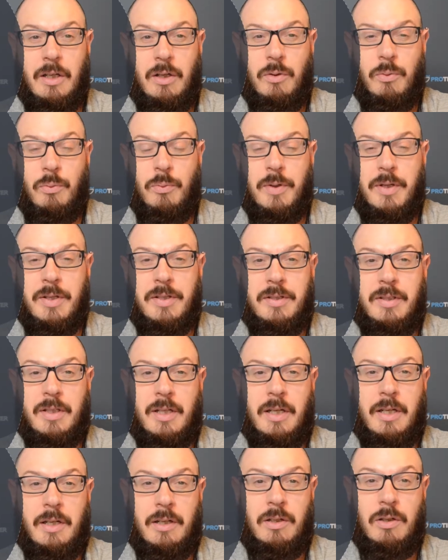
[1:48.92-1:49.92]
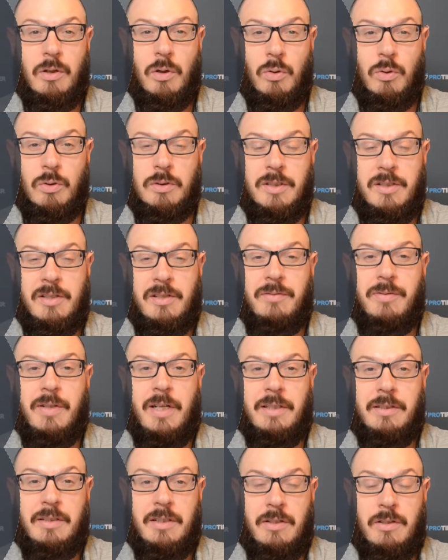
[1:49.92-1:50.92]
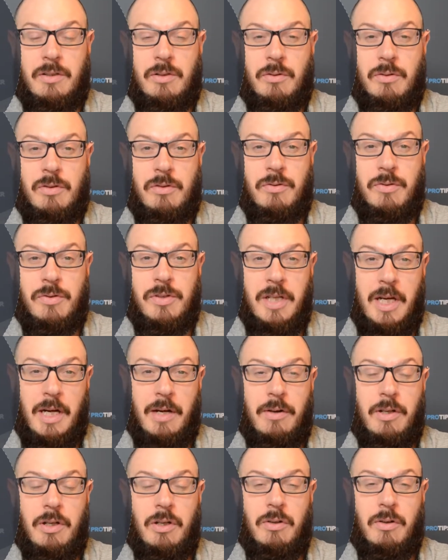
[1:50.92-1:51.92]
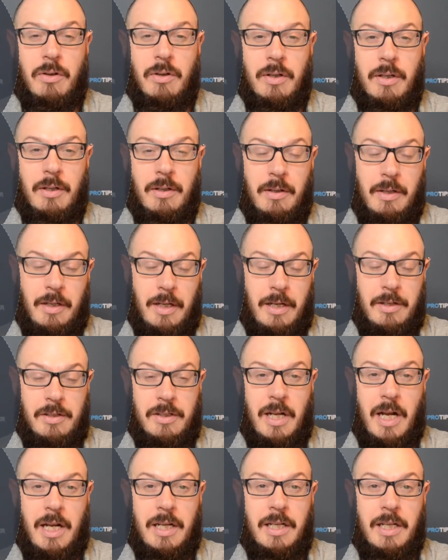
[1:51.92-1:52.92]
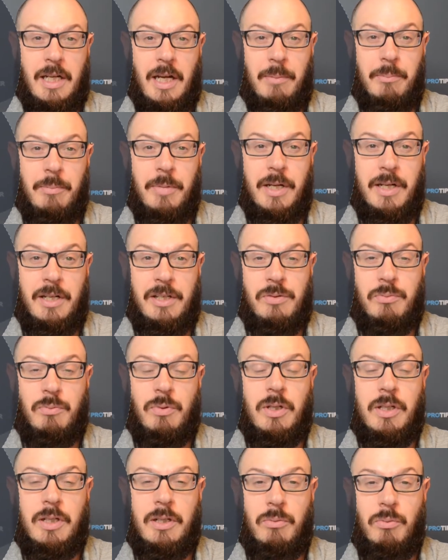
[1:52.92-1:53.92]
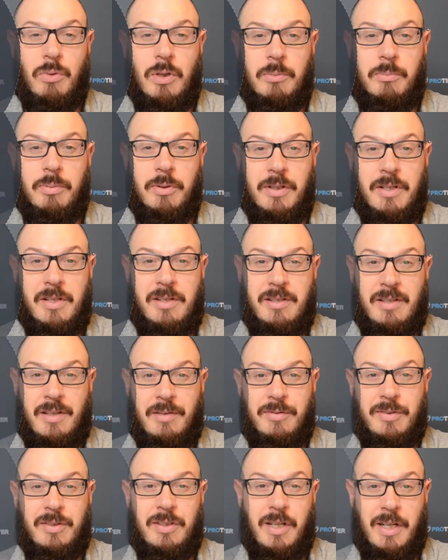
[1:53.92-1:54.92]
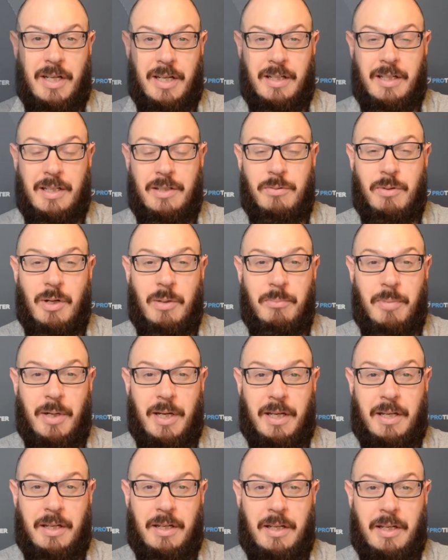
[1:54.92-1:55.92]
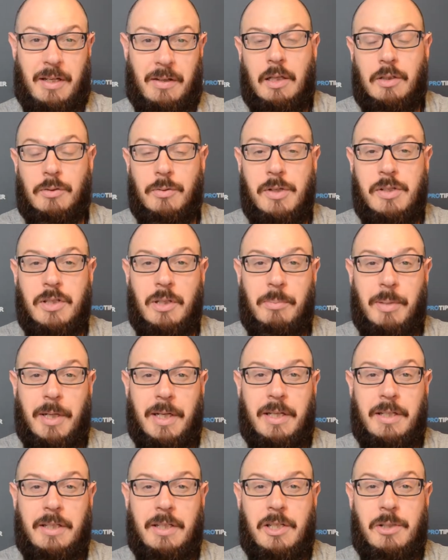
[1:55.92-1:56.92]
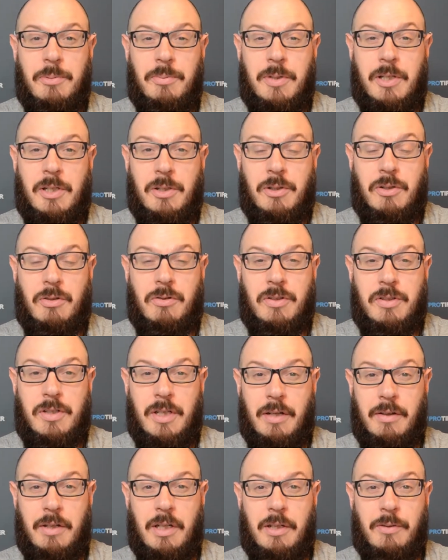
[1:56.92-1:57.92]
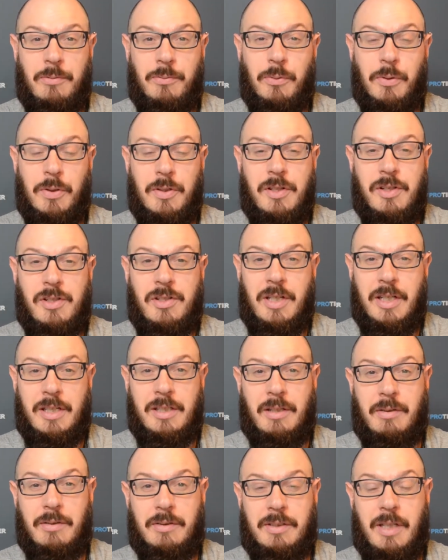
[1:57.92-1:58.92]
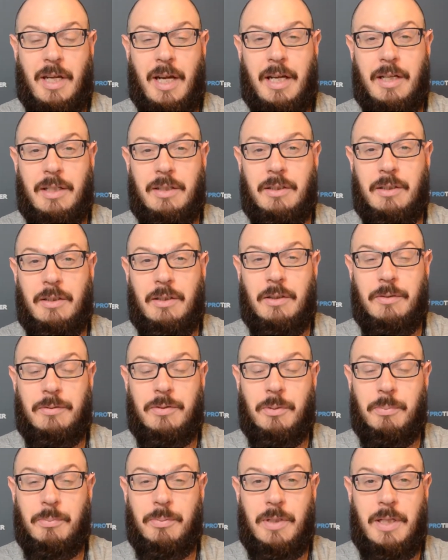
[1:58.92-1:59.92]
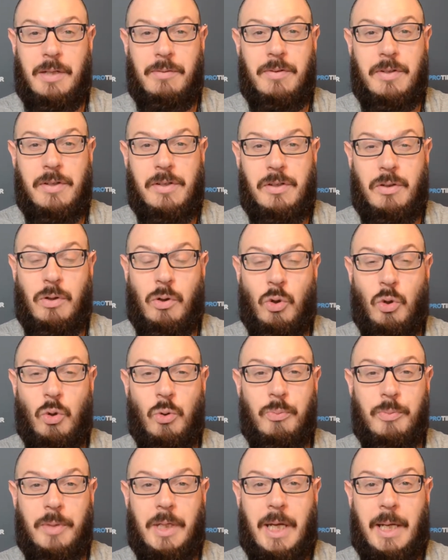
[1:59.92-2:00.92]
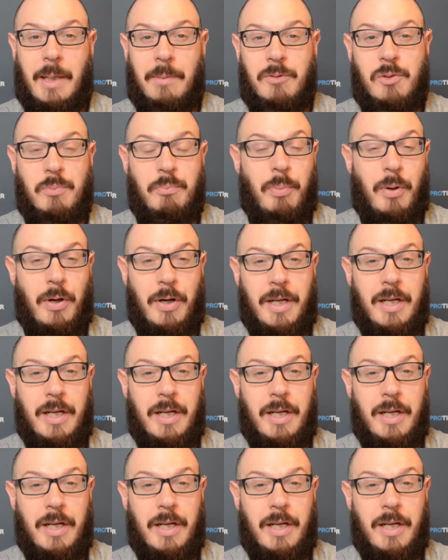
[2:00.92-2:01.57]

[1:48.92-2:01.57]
with a goal disadvantage. So it's Cruzeiro Asian handicap minus one at 1.79. That's why I'm backing here. The reason I'm backing this is because Cruzeiro have won six out of ten of their previous home games by